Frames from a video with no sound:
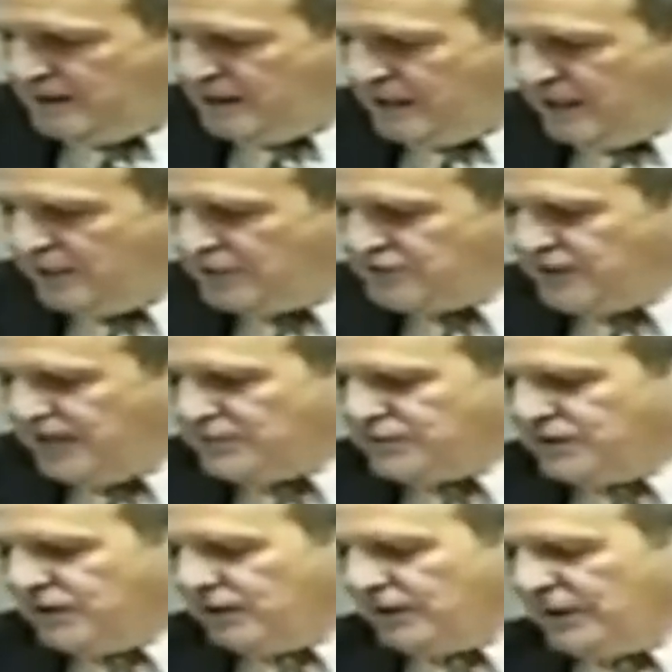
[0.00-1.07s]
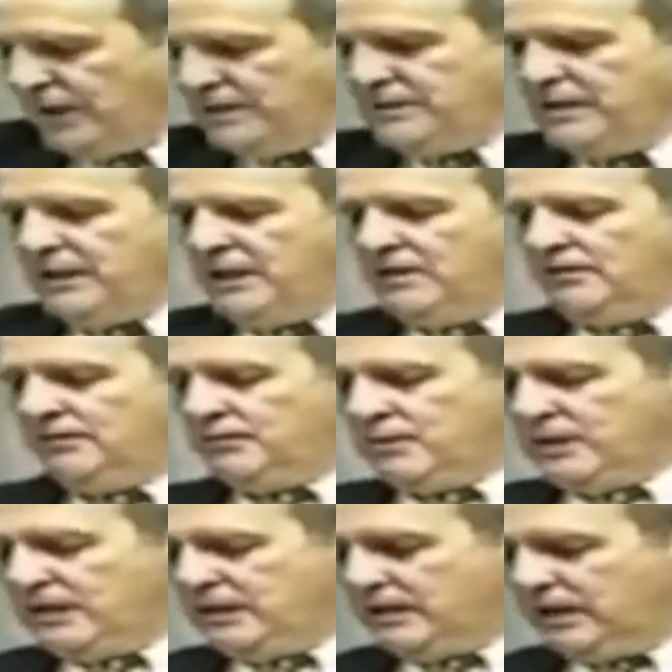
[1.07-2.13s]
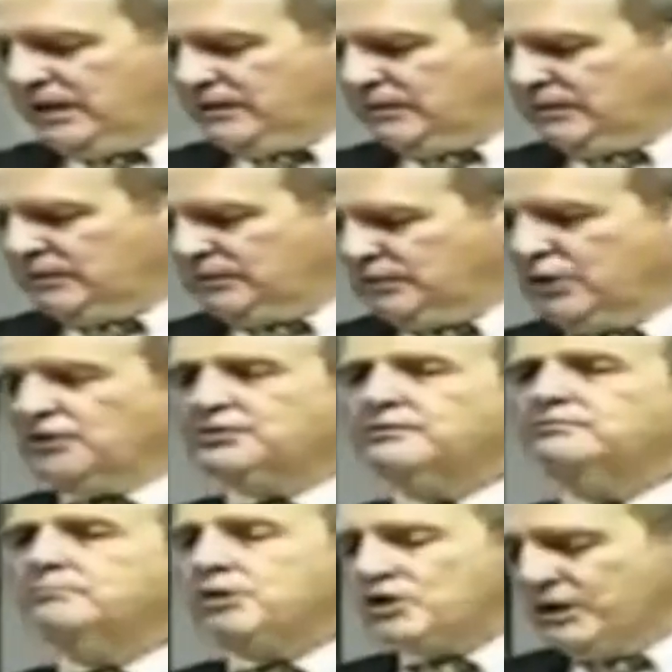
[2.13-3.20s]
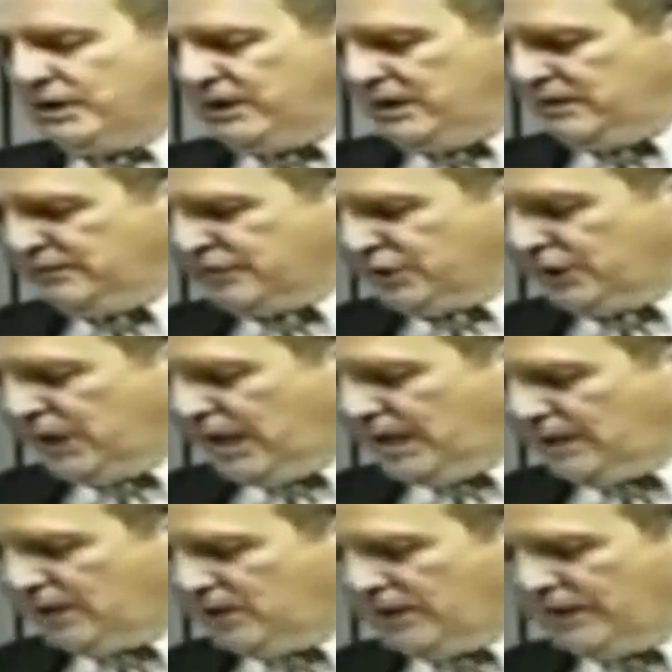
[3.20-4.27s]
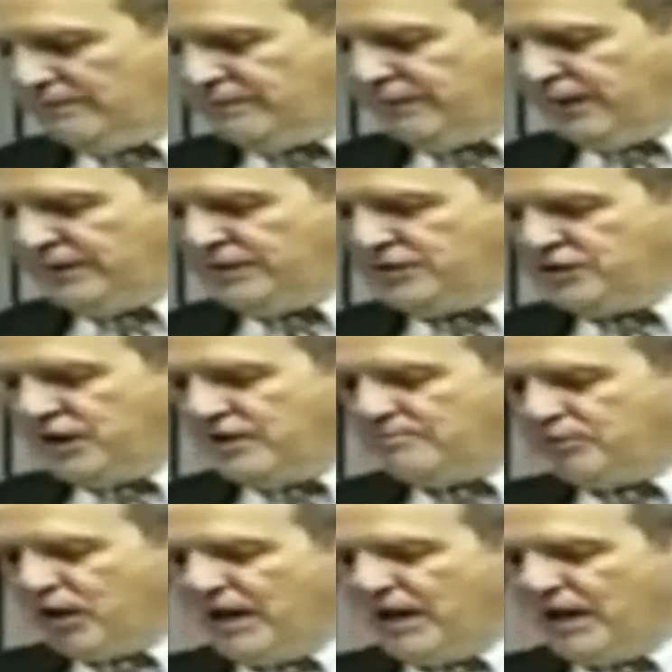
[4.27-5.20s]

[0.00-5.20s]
In the United States in early 1983, Cardinal Joseph Bernardine of Chicago and Father J.